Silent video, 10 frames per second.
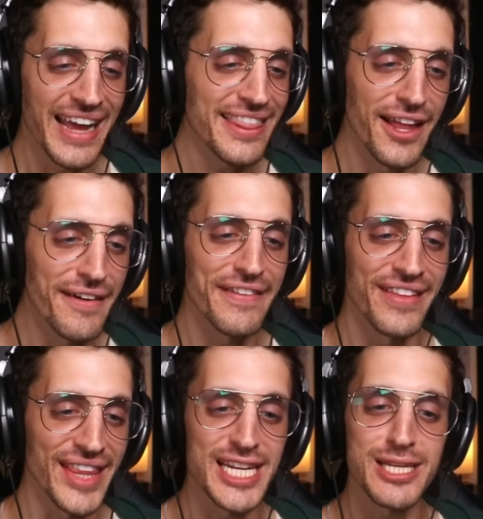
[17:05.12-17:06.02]
I love
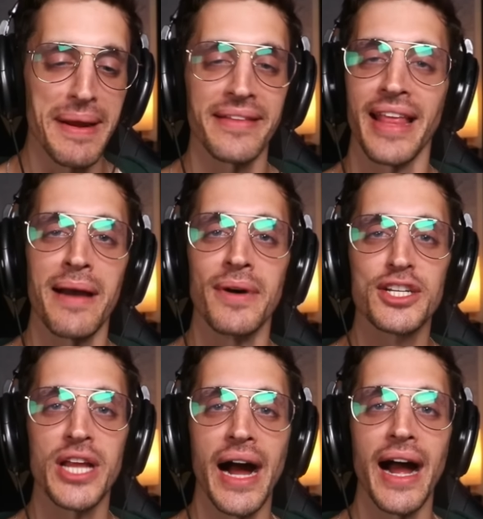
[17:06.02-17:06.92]
that they spent that
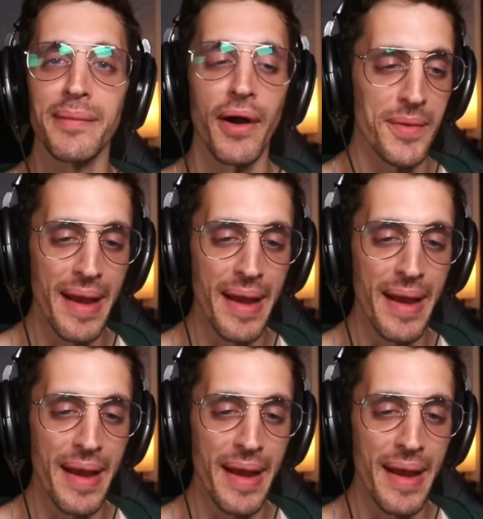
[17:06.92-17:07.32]
much time on the